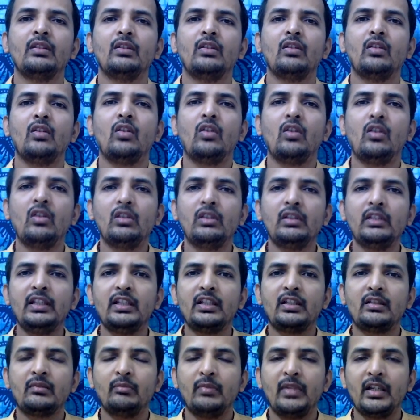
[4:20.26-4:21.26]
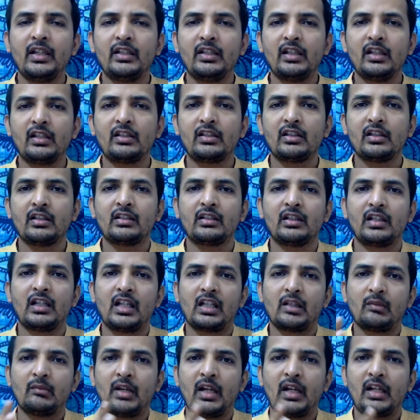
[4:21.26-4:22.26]
All these major
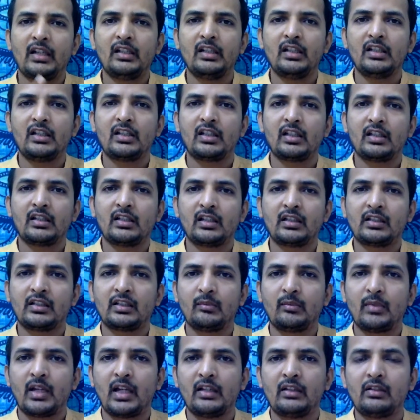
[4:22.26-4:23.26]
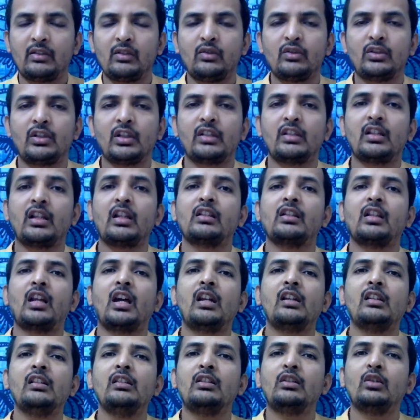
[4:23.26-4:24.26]
chakras, minor chakras and micro chakras are
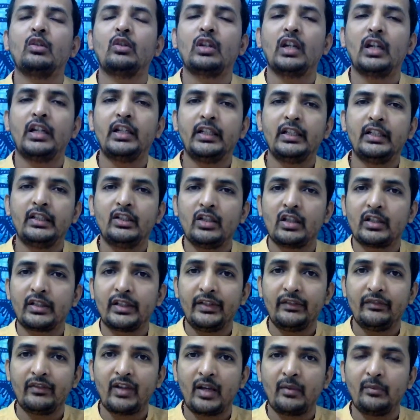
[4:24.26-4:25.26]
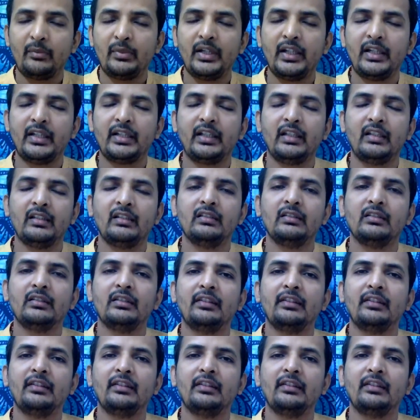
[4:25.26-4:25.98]
also continuously vibrating.